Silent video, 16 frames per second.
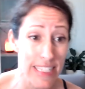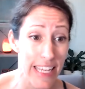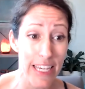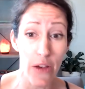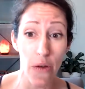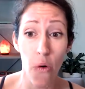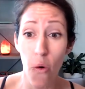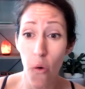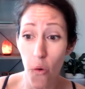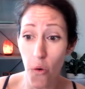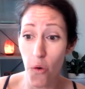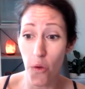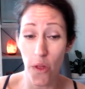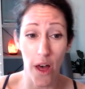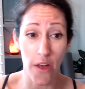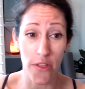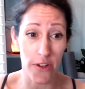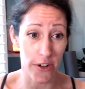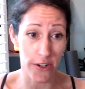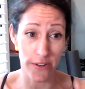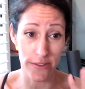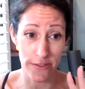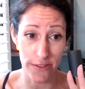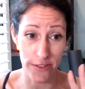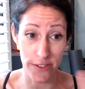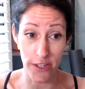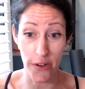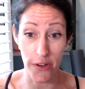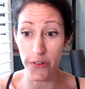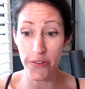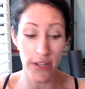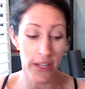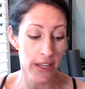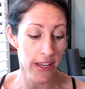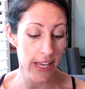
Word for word: like a whole other zone